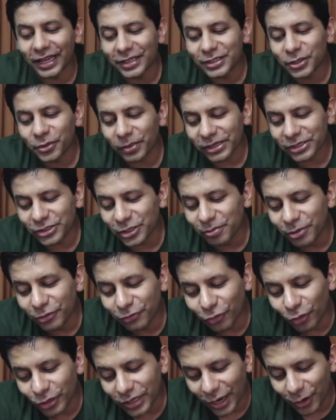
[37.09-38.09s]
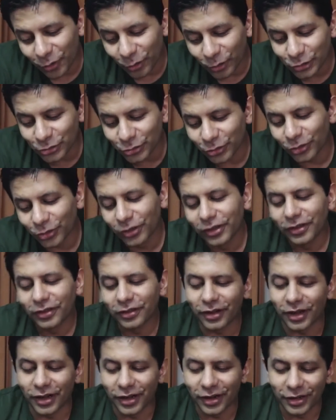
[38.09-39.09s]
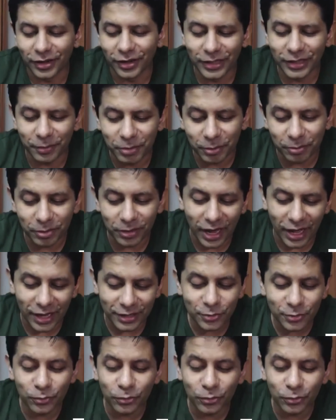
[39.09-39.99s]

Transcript: is a question before that also that people ask,